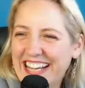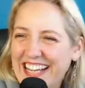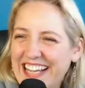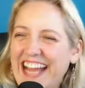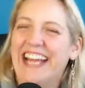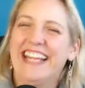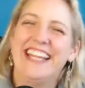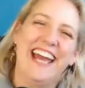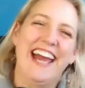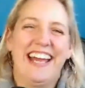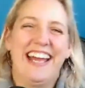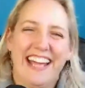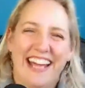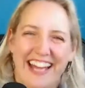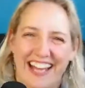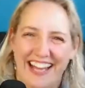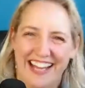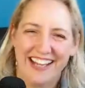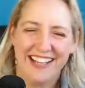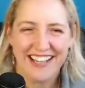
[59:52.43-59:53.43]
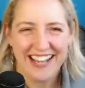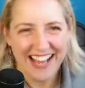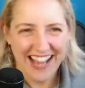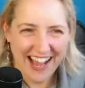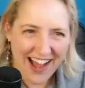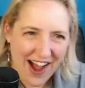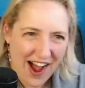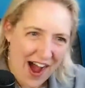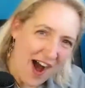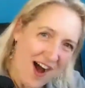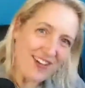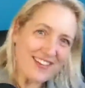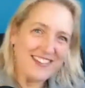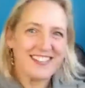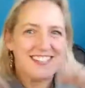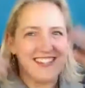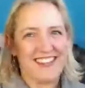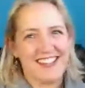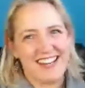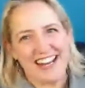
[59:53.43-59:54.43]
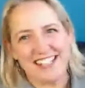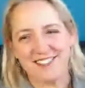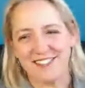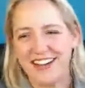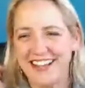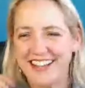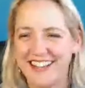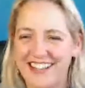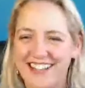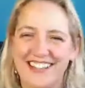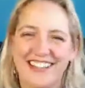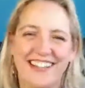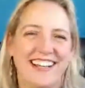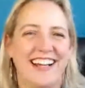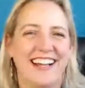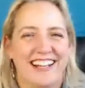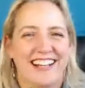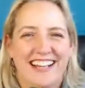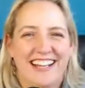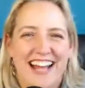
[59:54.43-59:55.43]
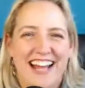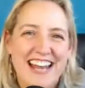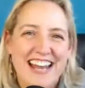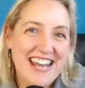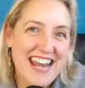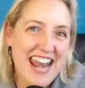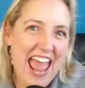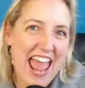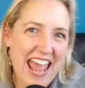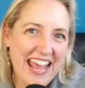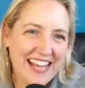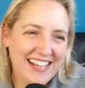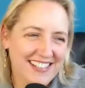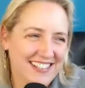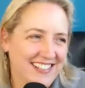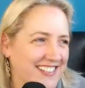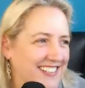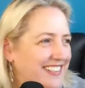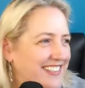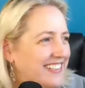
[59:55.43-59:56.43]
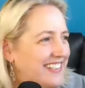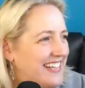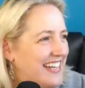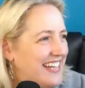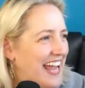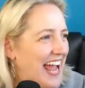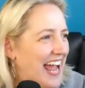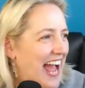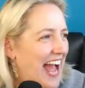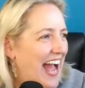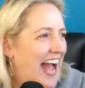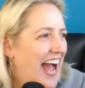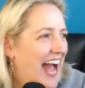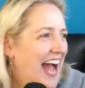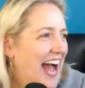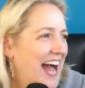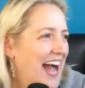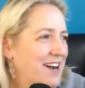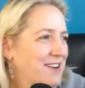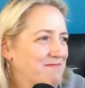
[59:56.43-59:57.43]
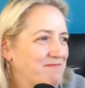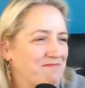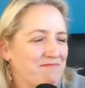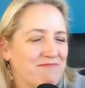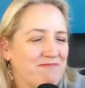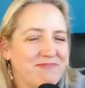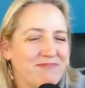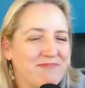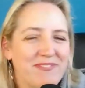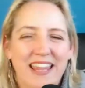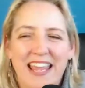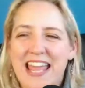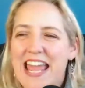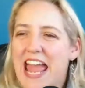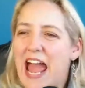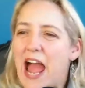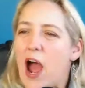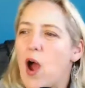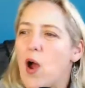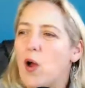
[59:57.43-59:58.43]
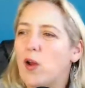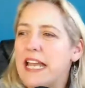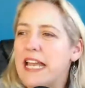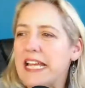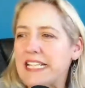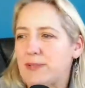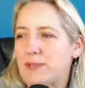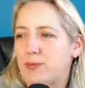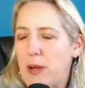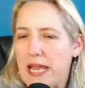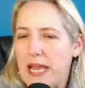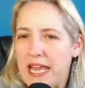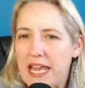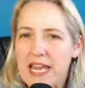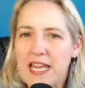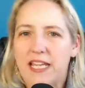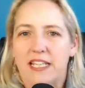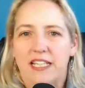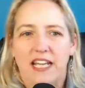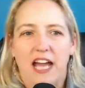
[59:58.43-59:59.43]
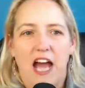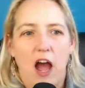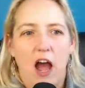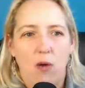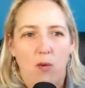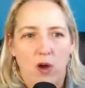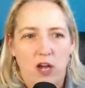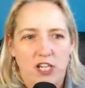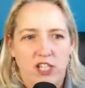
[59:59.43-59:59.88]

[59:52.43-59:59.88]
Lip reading: Yeah, yeah, yeah. On to the next one. Next. Um, Next week, I